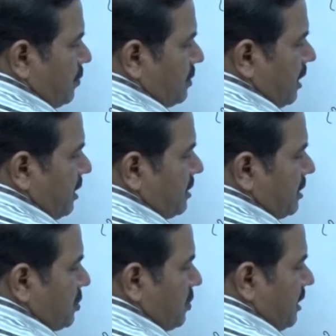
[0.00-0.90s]
twos are
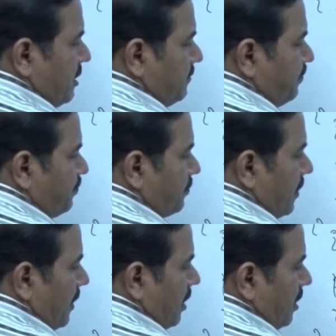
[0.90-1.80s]
16,
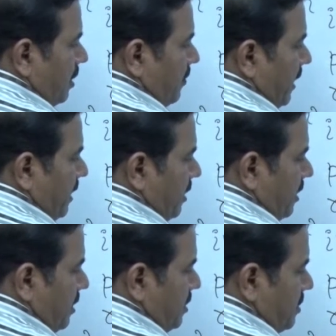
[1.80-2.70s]
remainder
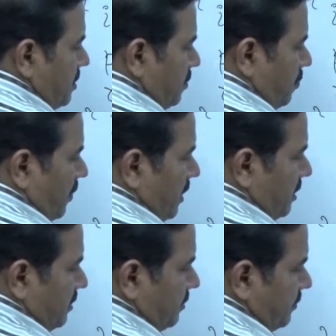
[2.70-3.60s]
is 1.